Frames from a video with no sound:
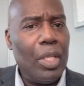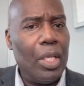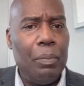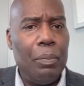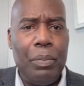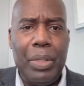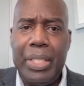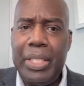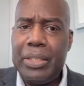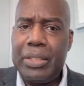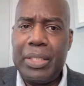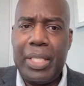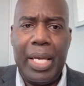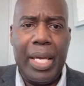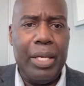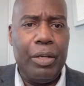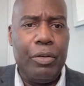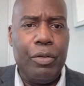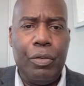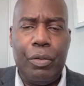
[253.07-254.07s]
But it's
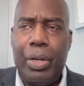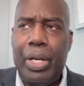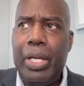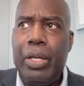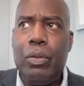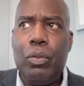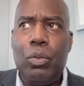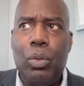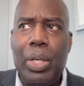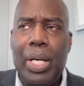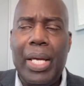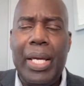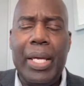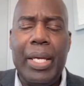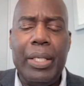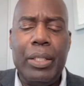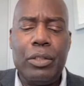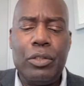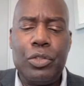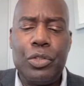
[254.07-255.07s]
a great
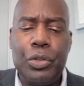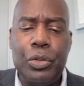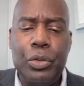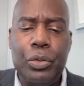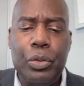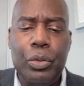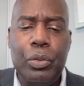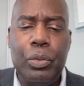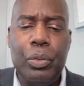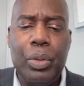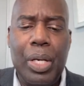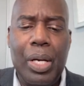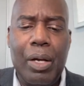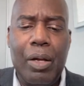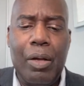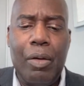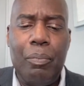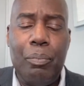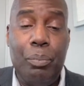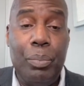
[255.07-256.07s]
way
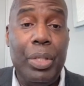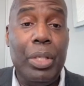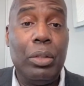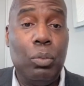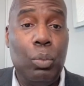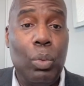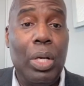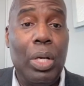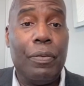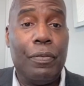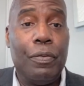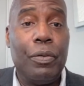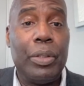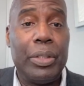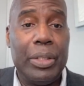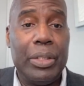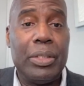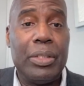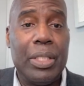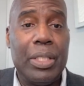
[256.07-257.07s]
to build wealth
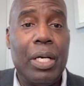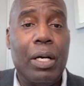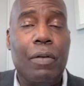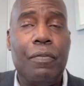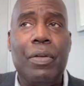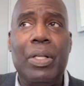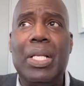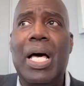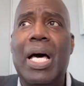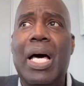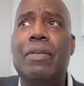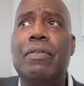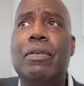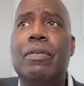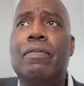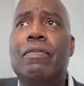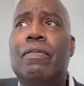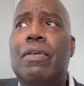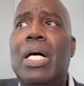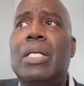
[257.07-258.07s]
for yourself. A lot of
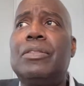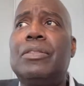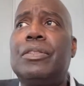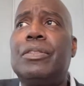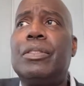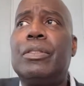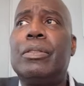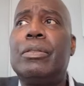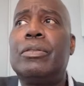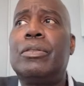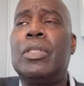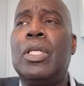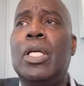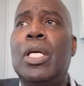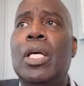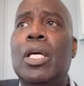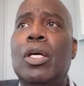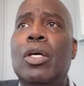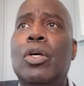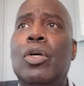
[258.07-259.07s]
investors
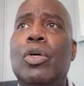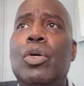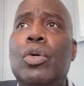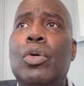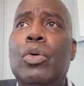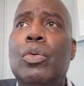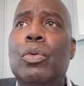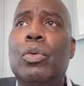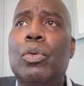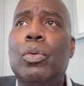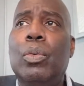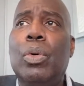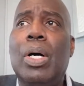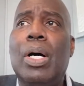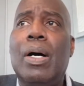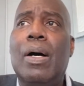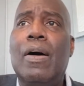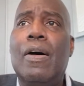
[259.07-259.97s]
who